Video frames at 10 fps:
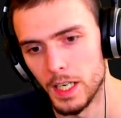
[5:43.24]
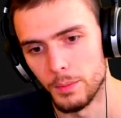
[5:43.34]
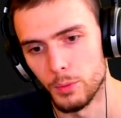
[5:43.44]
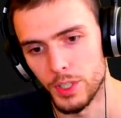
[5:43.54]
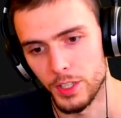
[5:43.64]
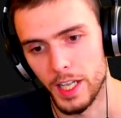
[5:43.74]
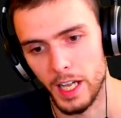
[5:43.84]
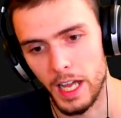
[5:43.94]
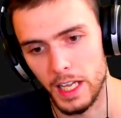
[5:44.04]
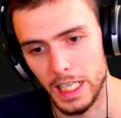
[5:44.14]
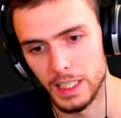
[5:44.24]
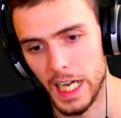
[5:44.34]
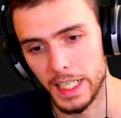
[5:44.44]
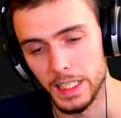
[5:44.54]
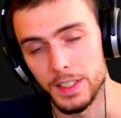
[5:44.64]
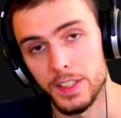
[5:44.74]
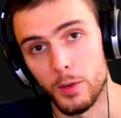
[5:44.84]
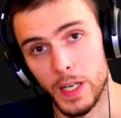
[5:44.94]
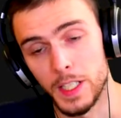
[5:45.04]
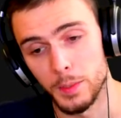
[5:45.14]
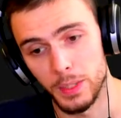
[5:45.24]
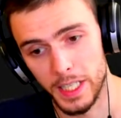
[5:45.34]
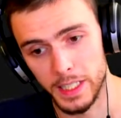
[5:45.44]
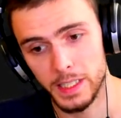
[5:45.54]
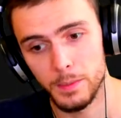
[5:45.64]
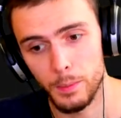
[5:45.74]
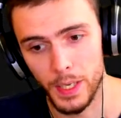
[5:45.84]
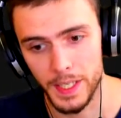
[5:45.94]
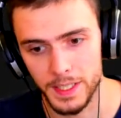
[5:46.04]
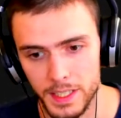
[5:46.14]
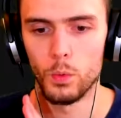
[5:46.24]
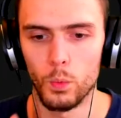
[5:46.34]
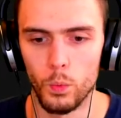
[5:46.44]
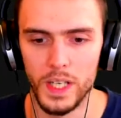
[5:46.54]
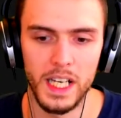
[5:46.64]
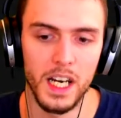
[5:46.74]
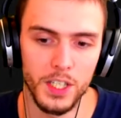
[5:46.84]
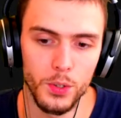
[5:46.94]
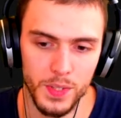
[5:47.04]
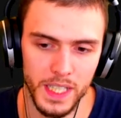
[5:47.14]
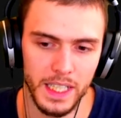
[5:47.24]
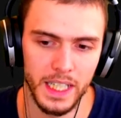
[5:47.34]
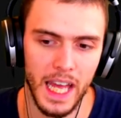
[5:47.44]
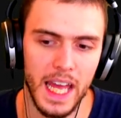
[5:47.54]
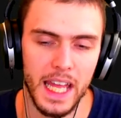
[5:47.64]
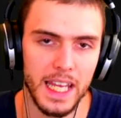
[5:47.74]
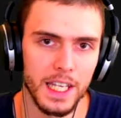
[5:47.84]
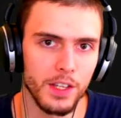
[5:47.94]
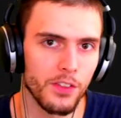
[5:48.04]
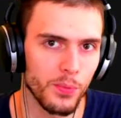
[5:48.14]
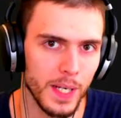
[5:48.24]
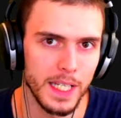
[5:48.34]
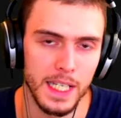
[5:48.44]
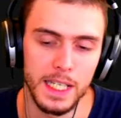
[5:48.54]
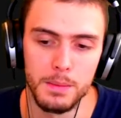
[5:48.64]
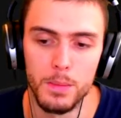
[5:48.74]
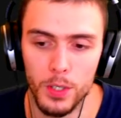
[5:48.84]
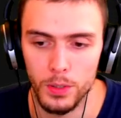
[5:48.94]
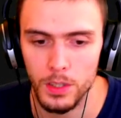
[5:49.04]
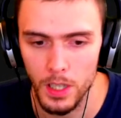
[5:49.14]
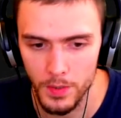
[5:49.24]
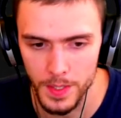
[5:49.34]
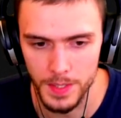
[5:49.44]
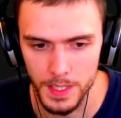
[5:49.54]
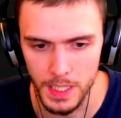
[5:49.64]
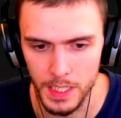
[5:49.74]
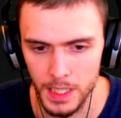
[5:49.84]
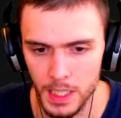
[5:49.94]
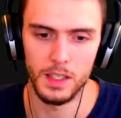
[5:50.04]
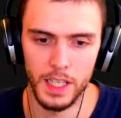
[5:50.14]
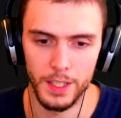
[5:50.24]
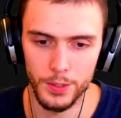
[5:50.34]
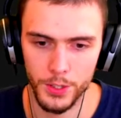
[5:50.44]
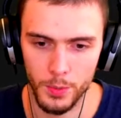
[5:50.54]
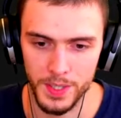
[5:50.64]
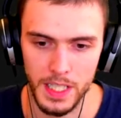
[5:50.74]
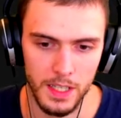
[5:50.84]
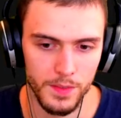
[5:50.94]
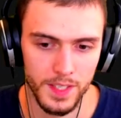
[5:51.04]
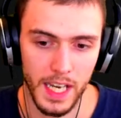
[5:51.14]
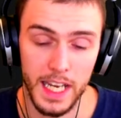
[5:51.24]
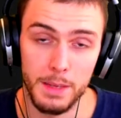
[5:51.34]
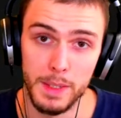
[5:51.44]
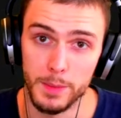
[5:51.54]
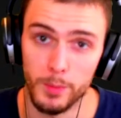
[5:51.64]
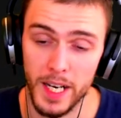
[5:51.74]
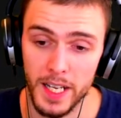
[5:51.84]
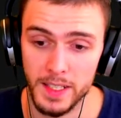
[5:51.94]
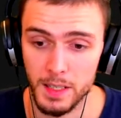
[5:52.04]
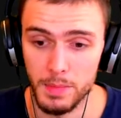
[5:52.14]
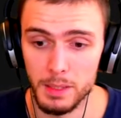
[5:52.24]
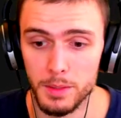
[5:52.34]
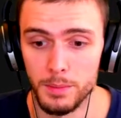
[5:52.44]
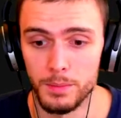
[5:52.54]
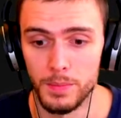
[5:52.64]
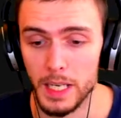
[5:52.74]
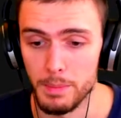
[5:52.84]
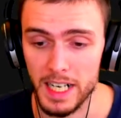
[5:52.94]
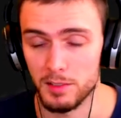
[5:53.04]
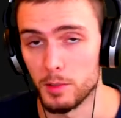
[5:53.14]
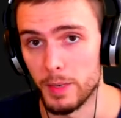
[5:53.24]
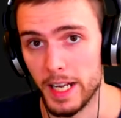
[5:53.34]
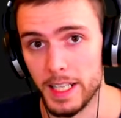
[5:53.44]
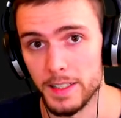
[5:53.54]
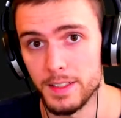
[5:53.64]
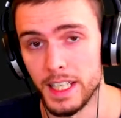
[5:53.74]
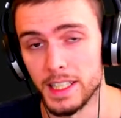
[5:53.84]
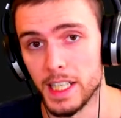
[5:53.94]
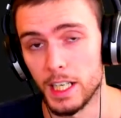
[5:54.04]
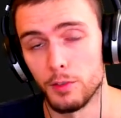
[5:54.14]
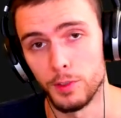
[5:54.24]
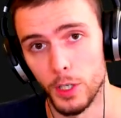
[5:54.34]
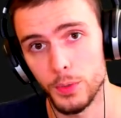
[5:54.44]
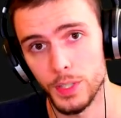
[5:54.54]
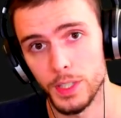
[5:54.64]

within the analyst around the player, but we are using a 3D model, obviously. It also receives a minimum radius and maximum radius in like a float